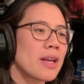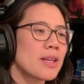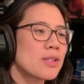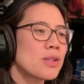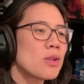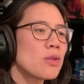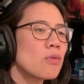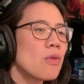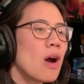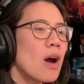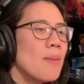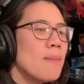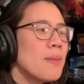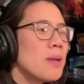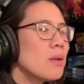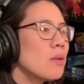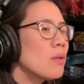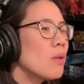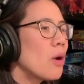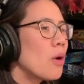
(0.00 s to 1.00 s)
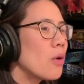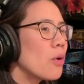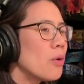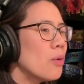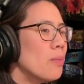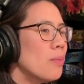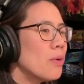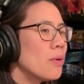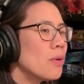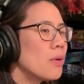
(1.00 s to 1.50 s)
so the right middle lobe,
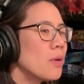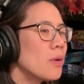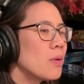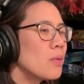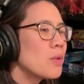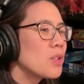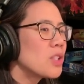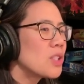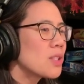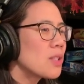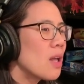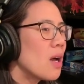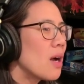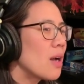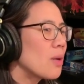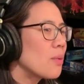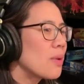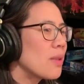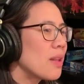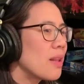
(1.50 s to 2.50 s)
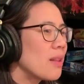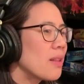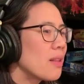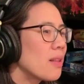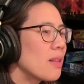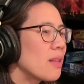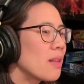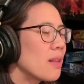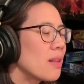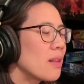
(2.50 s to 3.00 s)
which is lying within
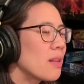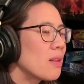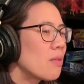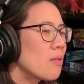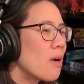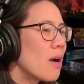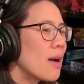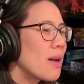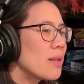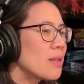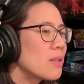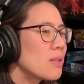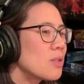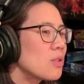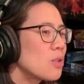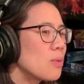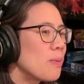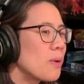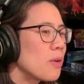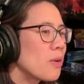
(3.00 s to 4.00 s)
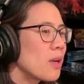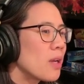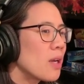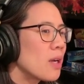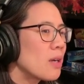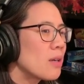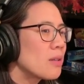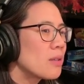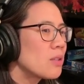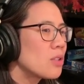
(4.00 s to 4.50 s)
the right superior
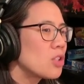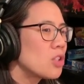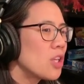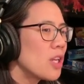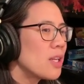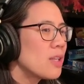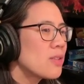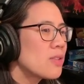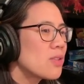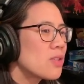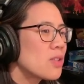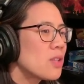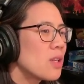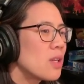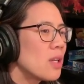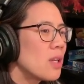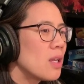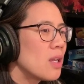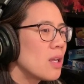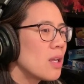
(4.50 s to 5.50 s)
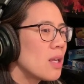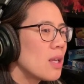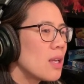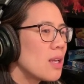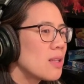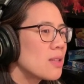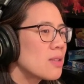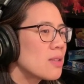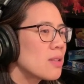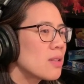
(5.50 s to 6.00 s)
chest,
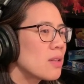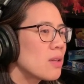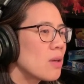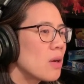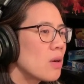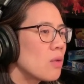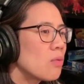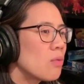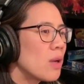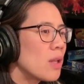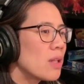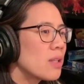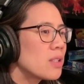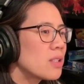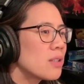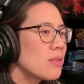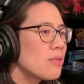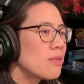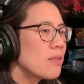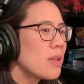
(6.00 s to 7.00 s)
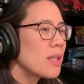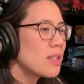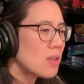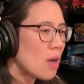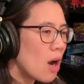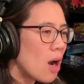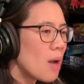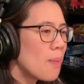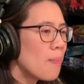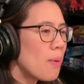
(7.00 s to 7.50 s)
is
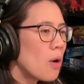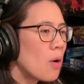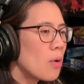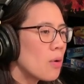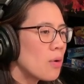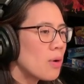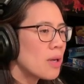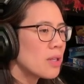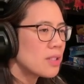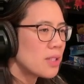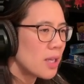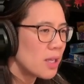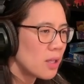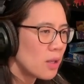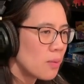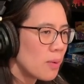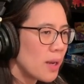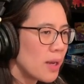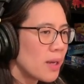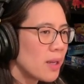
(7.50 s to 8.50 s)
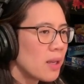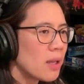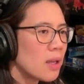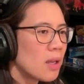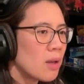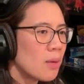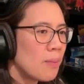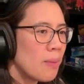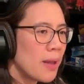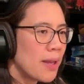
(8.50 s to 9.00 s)
hypo-attenuating
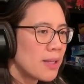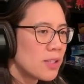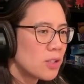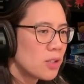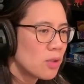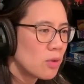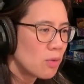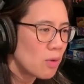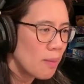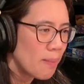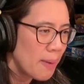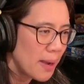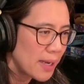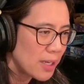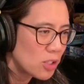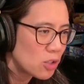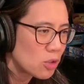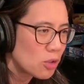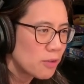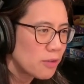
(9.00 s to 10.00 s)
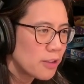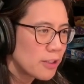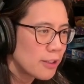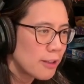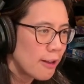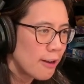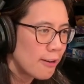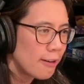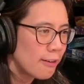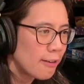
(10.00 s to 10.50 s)
compared to the remainder of the
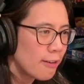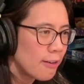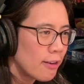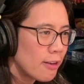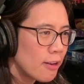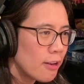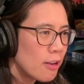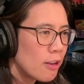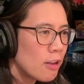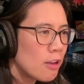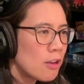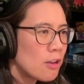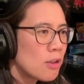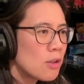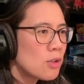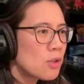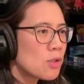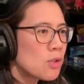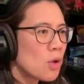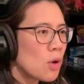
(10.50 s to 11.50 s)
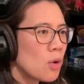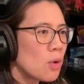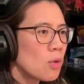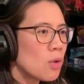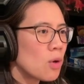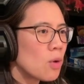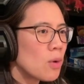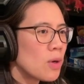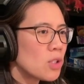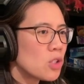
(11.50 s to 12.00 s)
lung. So the
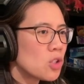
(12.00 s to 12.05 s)
question...